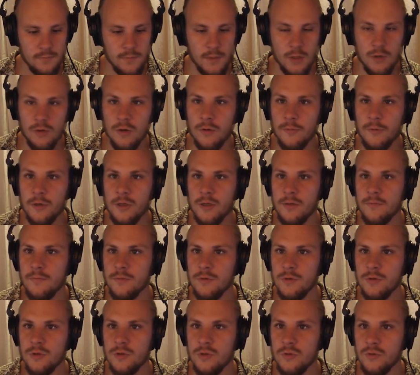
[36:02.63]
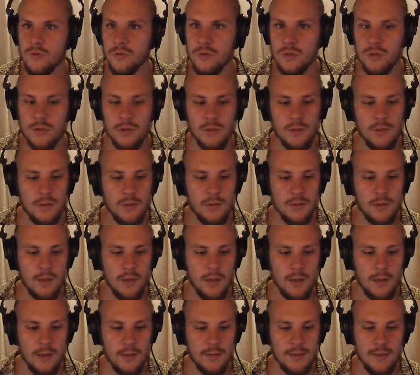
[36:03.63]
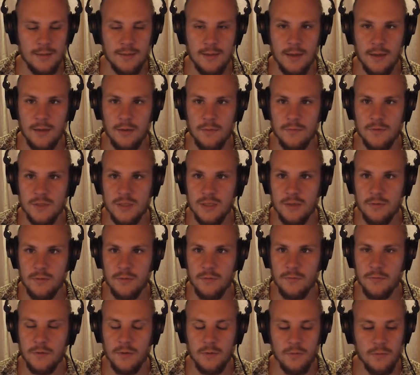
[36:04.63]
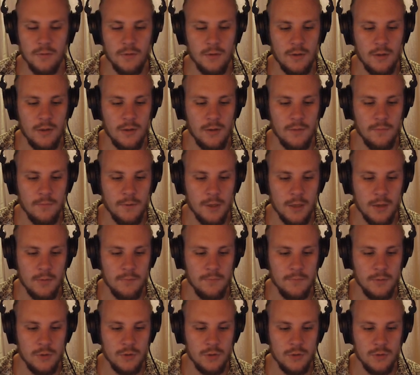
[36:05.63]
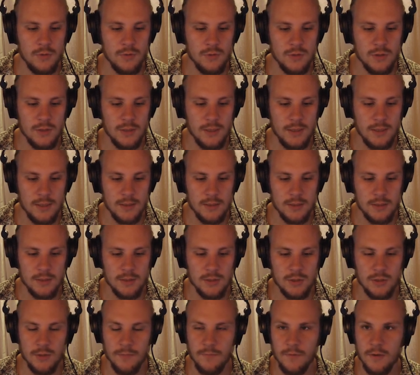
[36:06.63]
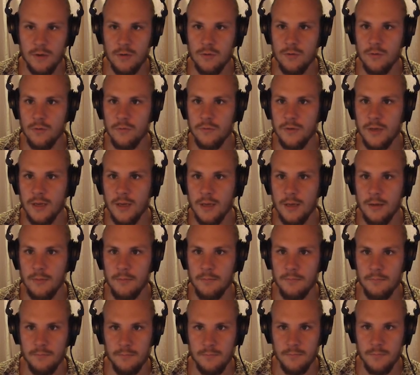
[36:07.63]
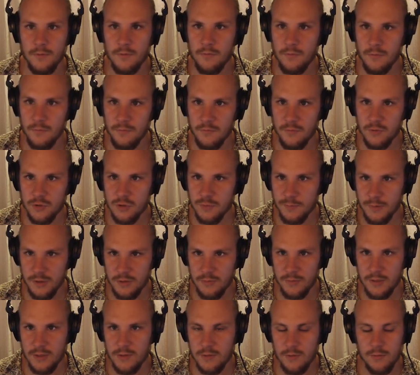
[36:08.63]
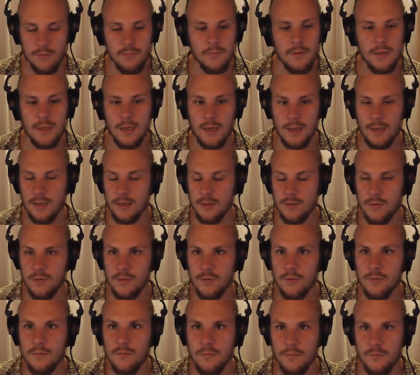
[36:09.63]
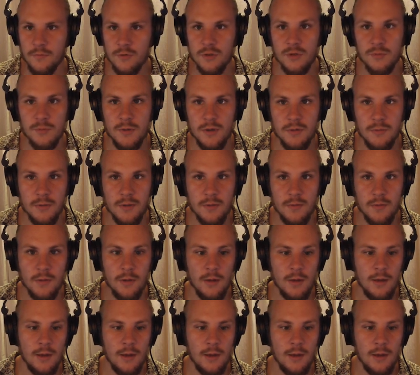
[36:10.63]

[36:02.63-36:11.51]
Now normally you wouldn't use that kind of stereo field. What you would use is something called a reverse pyramid, or what I like to call a reverse pyramid.